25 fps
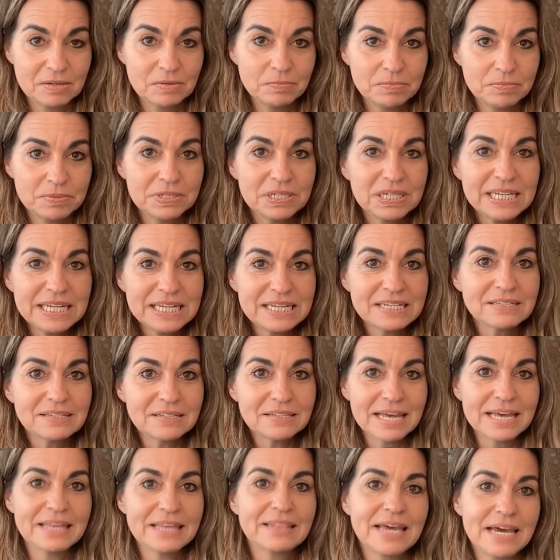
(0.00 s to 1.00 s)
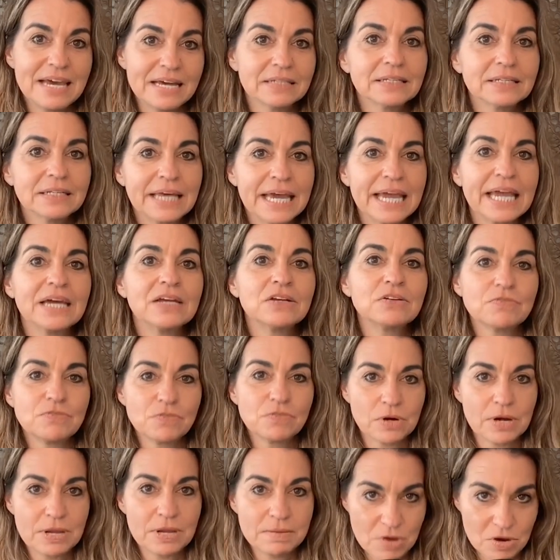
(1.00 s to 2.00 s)
Please let that land
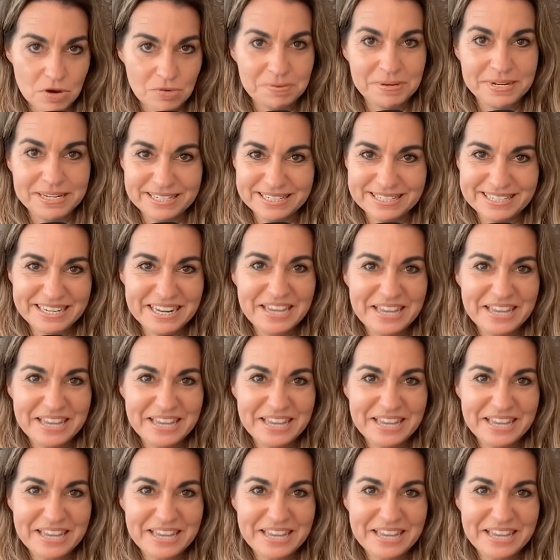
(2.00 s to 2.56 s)
for a moment.